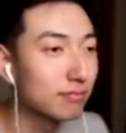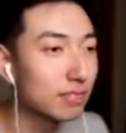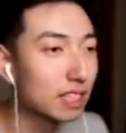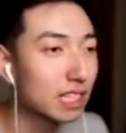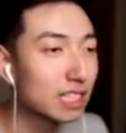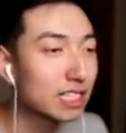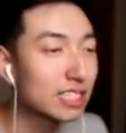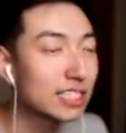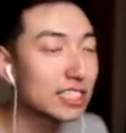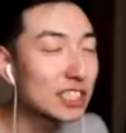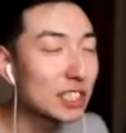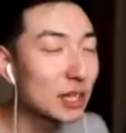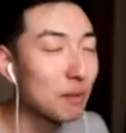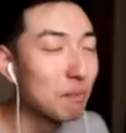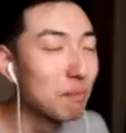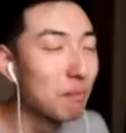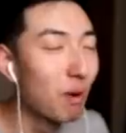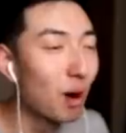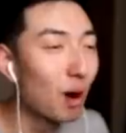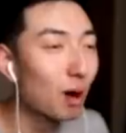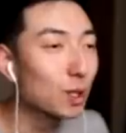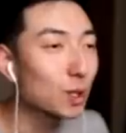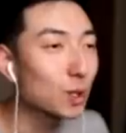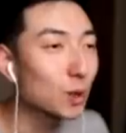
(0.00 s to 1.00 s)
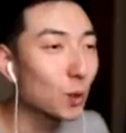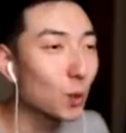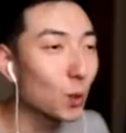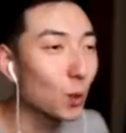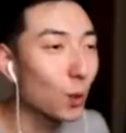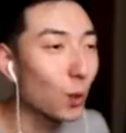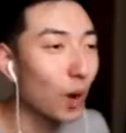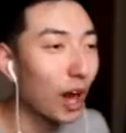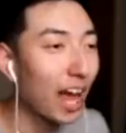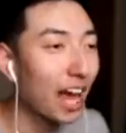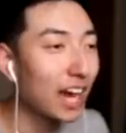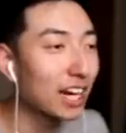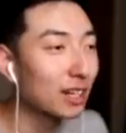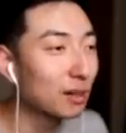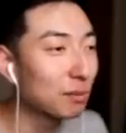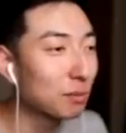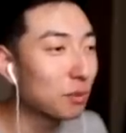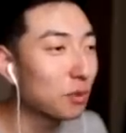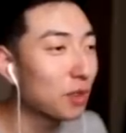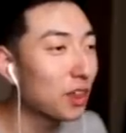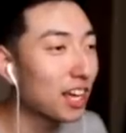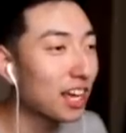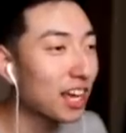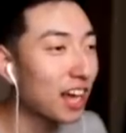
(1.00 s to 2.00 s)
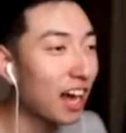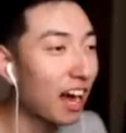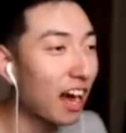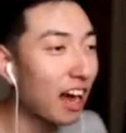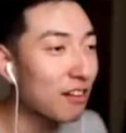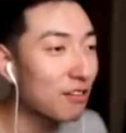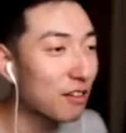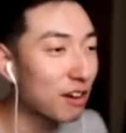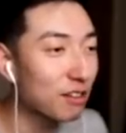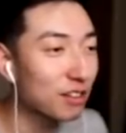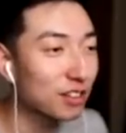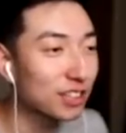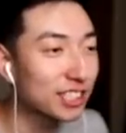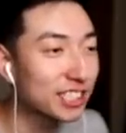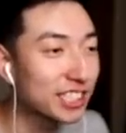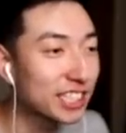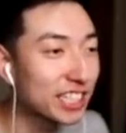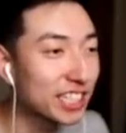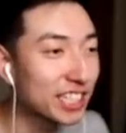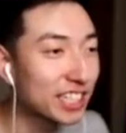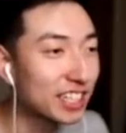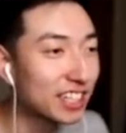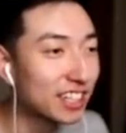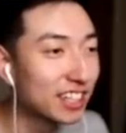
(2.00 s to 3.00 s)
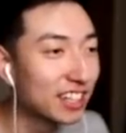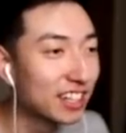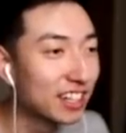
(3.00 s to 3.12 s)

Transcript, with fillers: This is the most random thing I've ever seen.